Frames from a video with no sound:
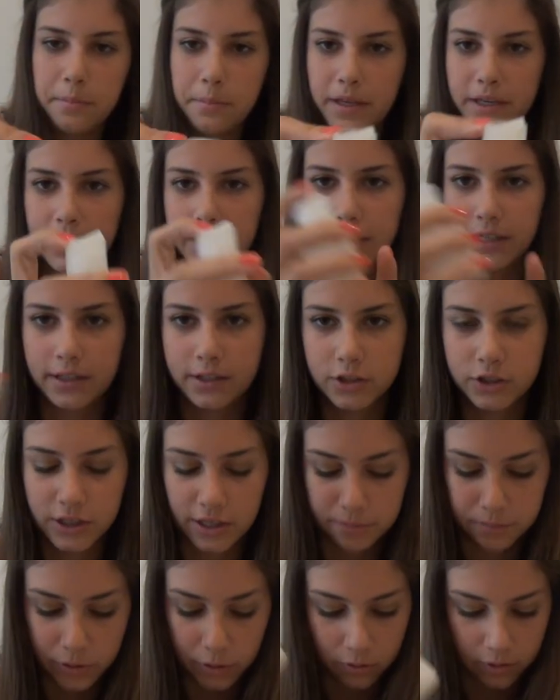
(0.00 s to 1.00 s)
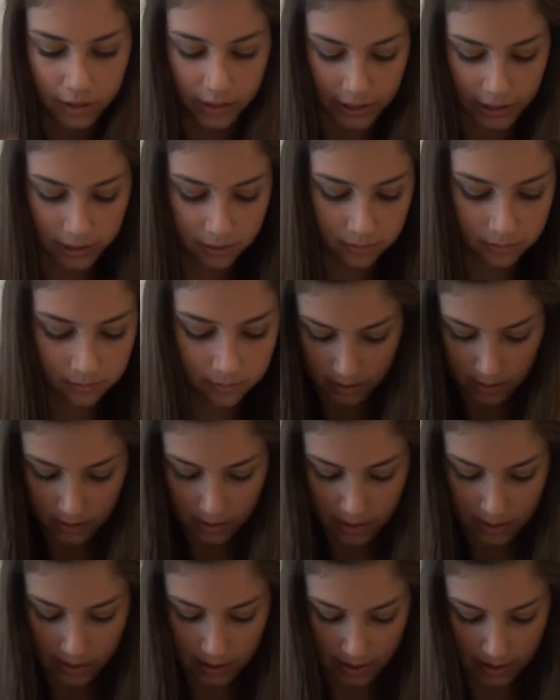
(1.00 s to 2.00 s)
mini shampoo thingy.
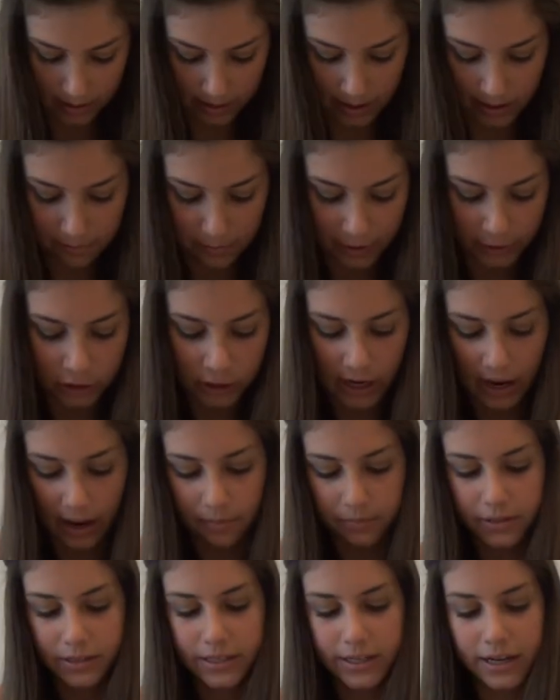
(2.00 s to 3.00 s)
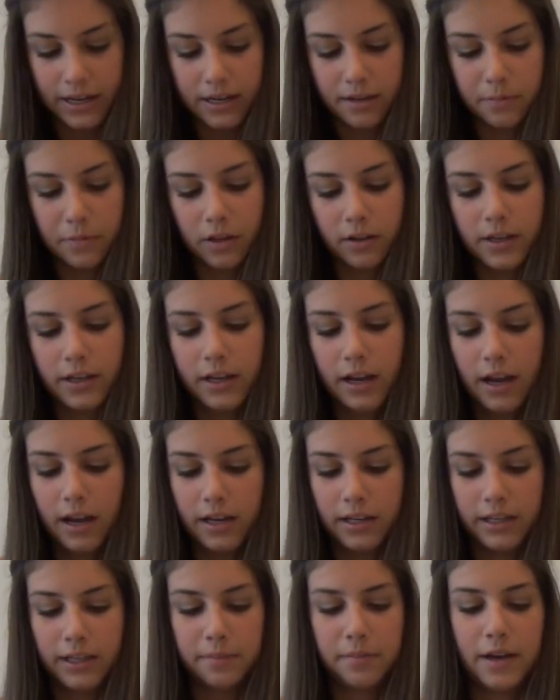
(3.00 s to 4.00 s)
And then my chapstick, Milk and
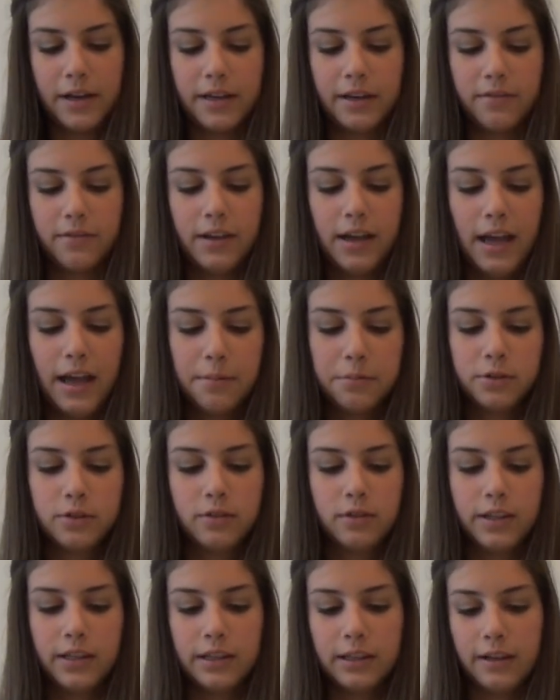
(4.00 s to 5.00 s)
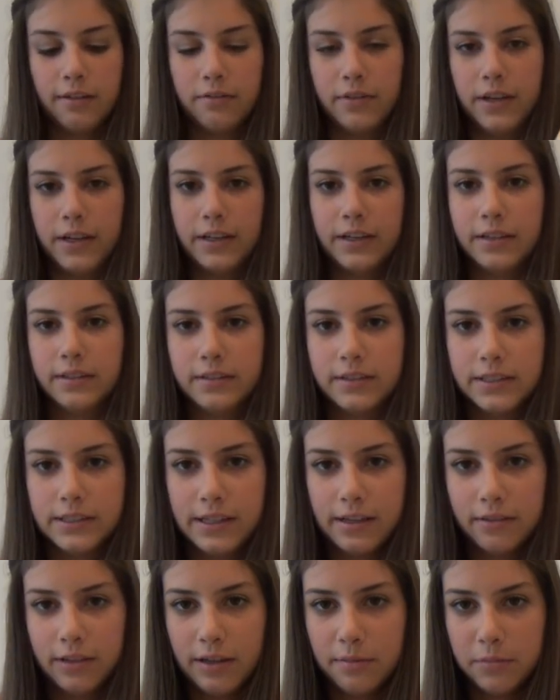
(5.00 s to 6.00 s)
Honey by Nivea. I absolutely love it, and doesn't
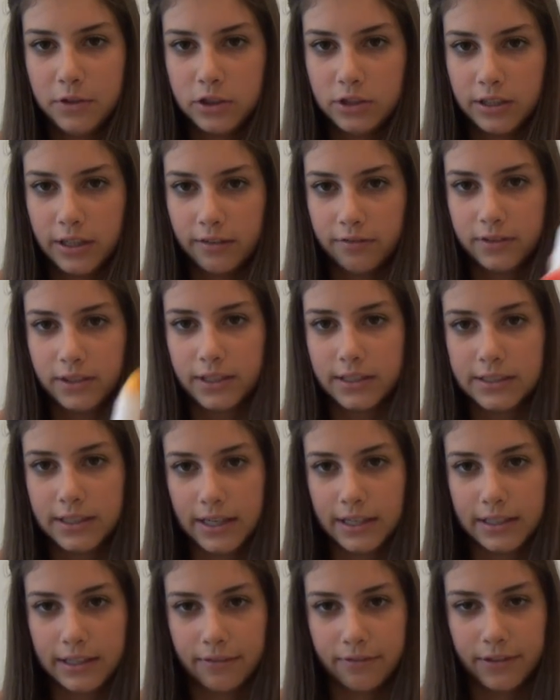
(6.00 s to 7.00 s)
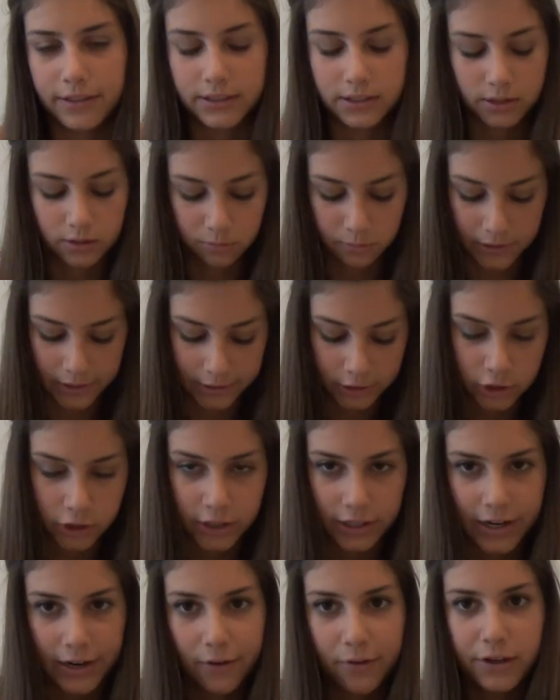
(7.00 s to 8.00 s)
have that much left because I love it so much.
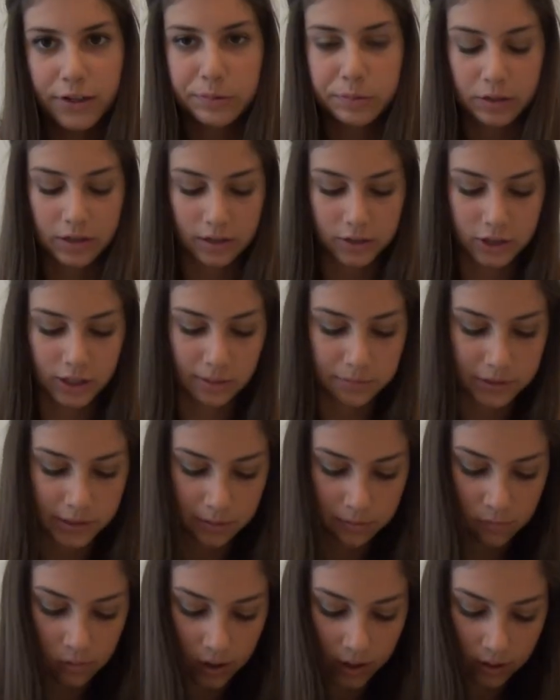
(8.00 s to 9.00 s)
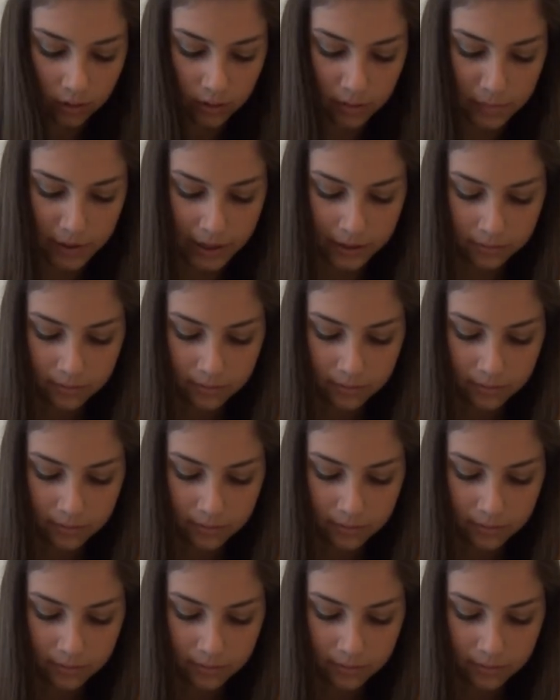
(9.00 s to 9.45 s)
And I always put on chapstick before I go to bed.